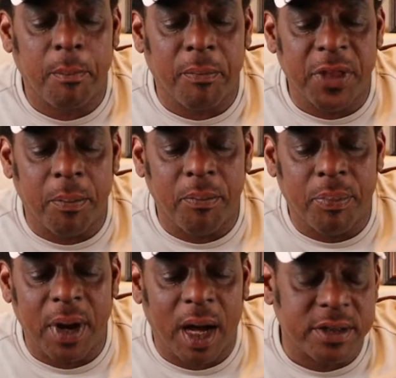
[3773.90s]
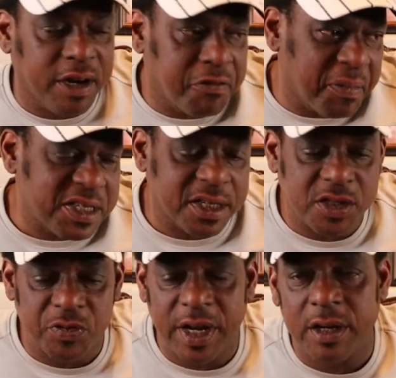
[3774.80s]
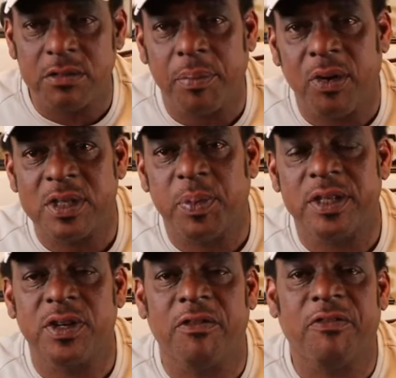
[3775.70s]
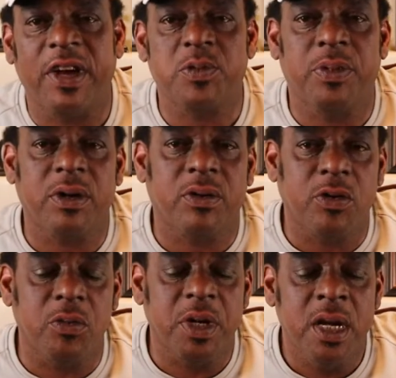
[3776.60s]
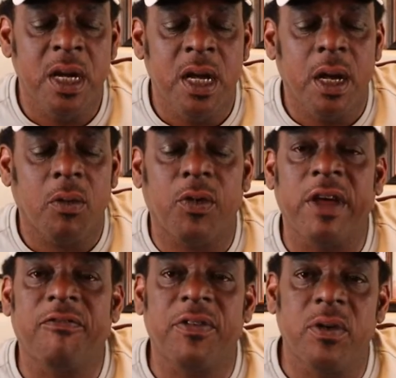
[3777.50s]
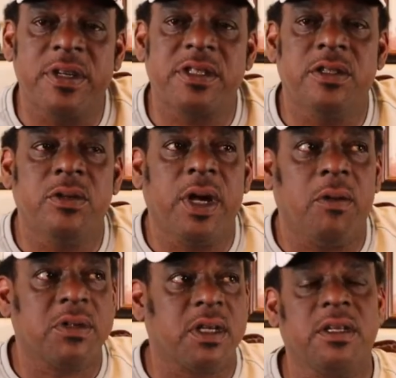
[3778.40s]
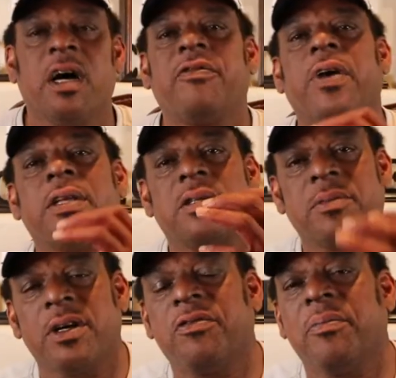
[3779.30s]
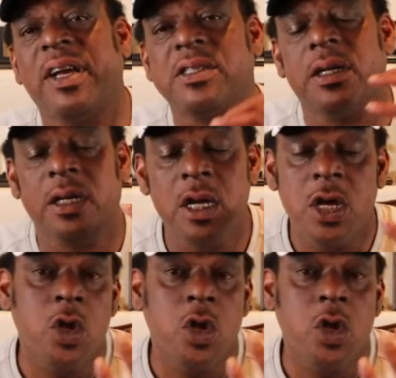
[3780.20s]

the blog, the information that you read on the Points Blank Travel Facebook group influenced you and was enough and some good information